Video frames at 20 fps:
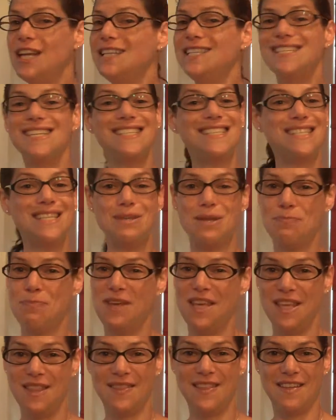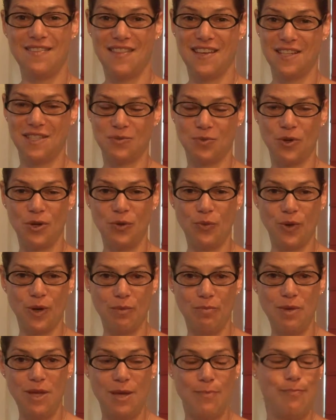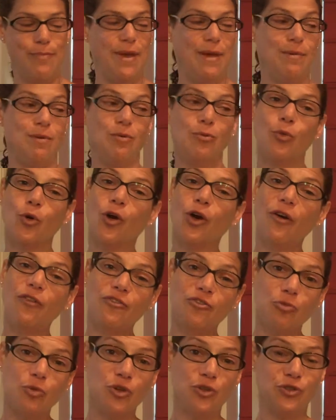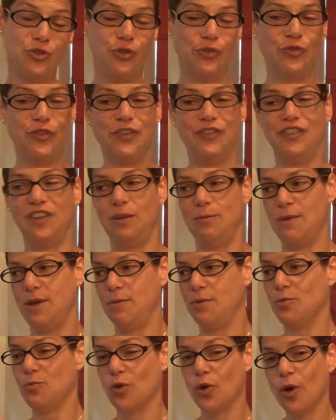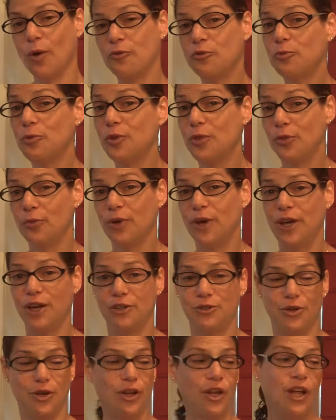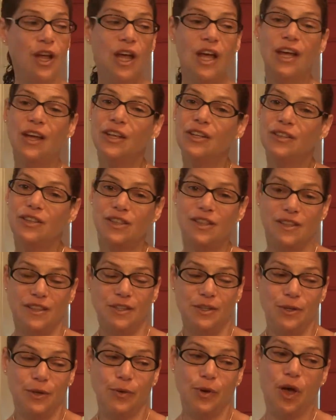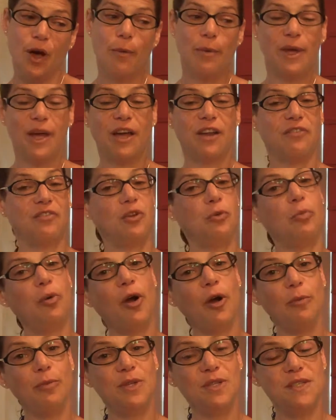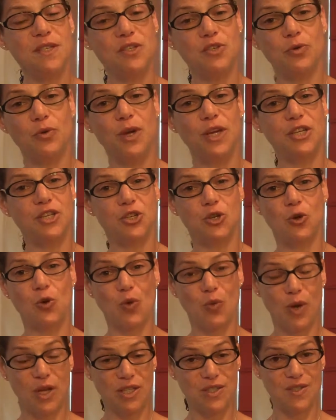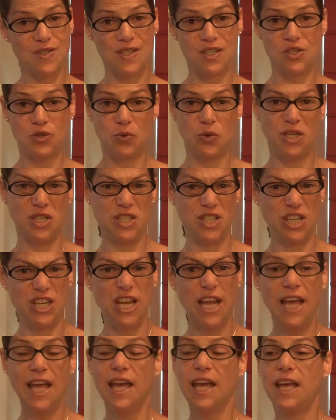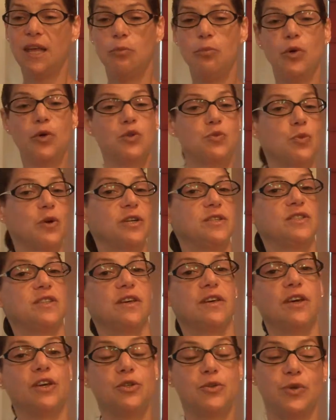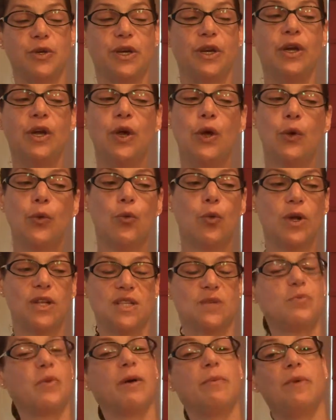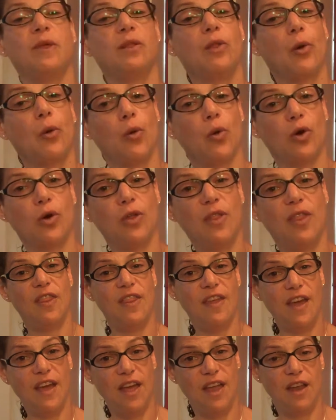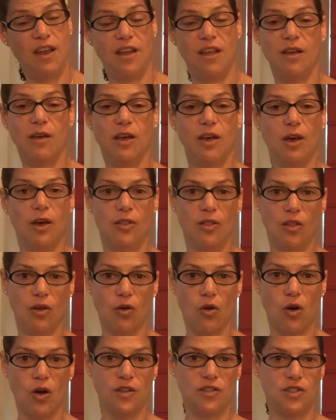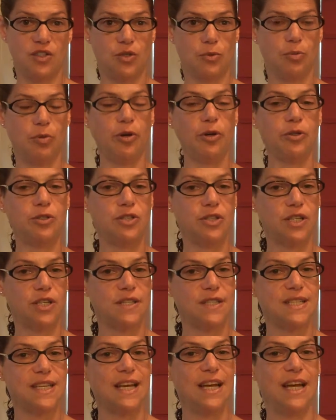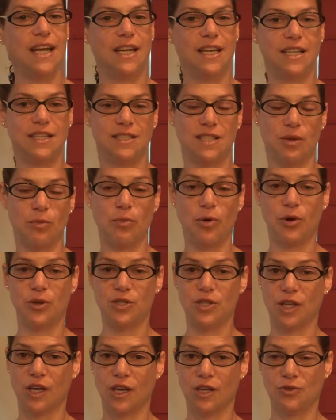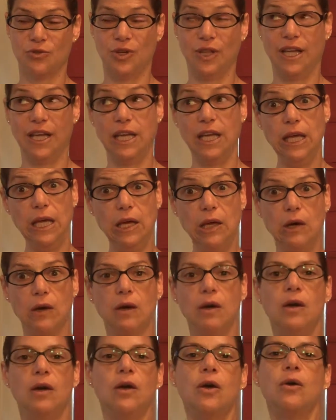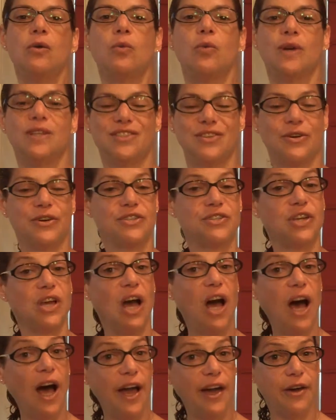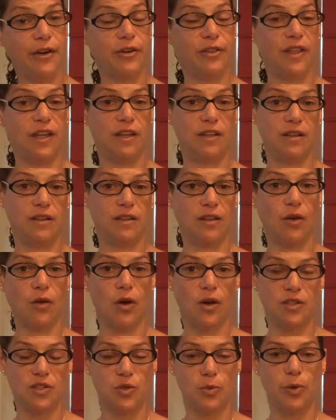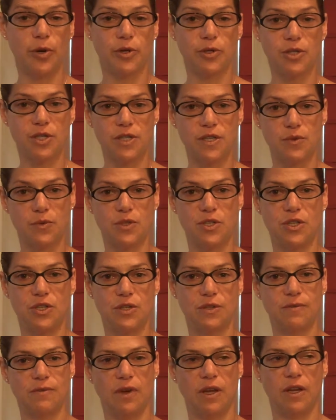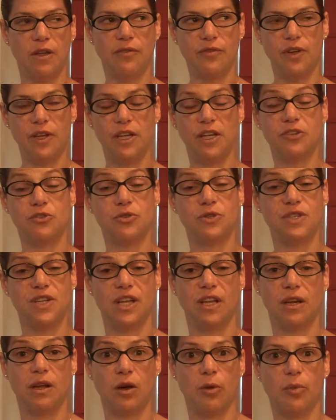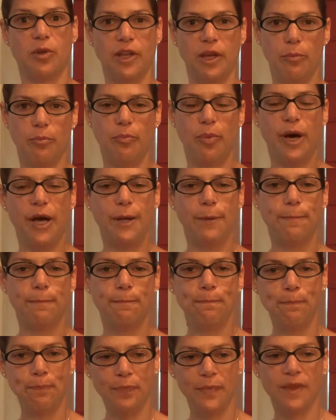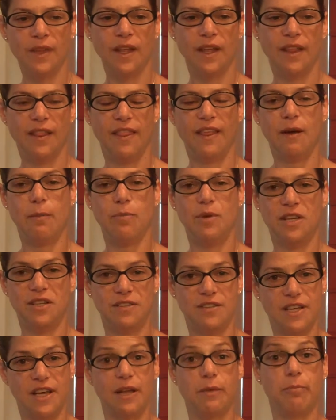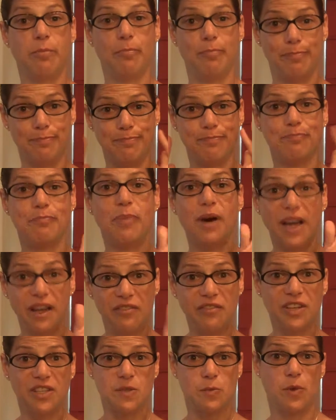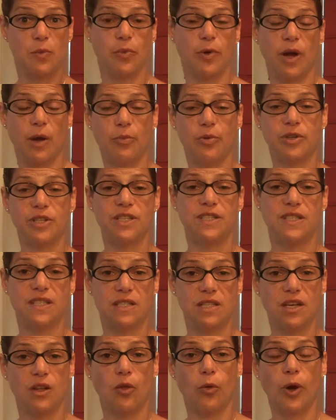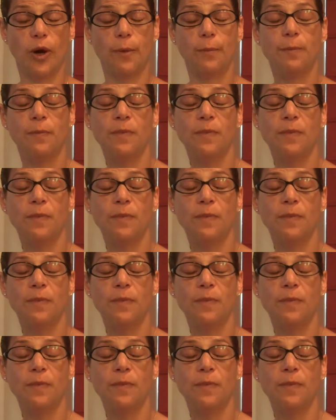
doesn't mean that that's where you want to be. Maybe you're more comfortable at $250,000. Maybe you're more comfortable at $300,000. Coming out of an apartment situation or a rental situation, in most parts of the country, rents might be lower than the cost to purchase, and in some parts of the country, like here, rents are actually higher than the cost to purchase, which is kind of an interesting anomaly. But that being said, buy investment properties in Delaware.